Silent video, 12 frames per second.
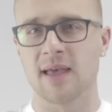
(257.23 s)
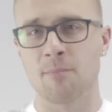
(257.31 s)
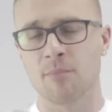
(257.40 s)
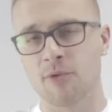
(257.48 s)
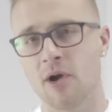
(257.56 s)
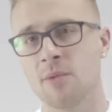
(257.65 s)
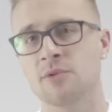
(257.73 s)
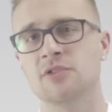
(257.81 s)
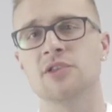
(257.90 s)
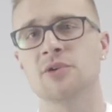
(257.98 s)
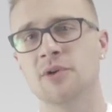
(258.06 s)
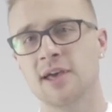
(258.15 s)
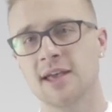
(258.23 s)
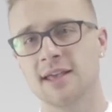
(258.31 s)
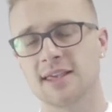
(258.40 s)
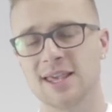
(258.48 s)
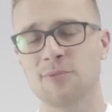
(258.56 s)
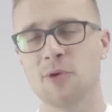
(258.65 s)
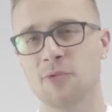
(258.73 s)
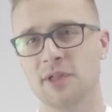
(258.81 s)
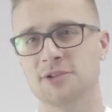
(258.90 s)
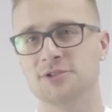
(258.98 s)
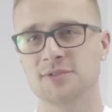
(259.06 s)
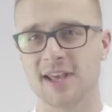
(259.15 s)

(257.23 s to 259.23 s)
I promise you, he won't let you